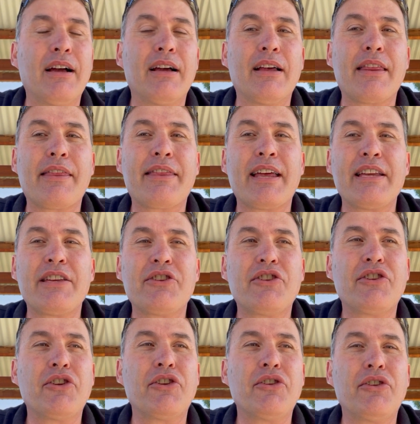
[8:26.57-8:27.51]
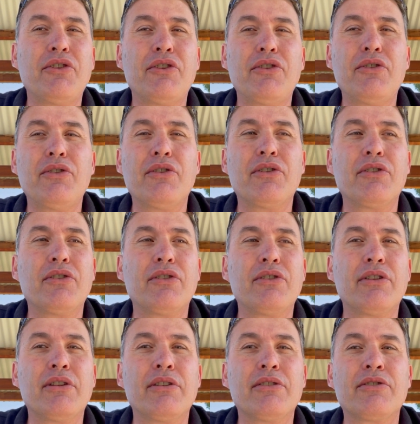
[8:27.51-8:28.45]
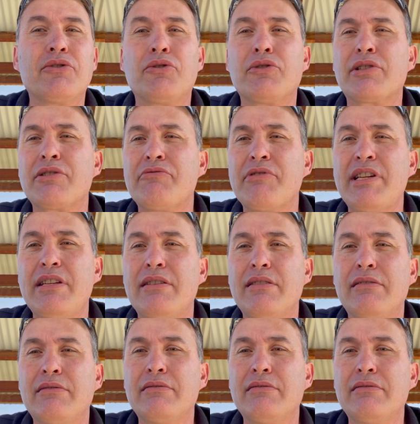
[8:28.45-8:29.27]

Thank you, Sorcery,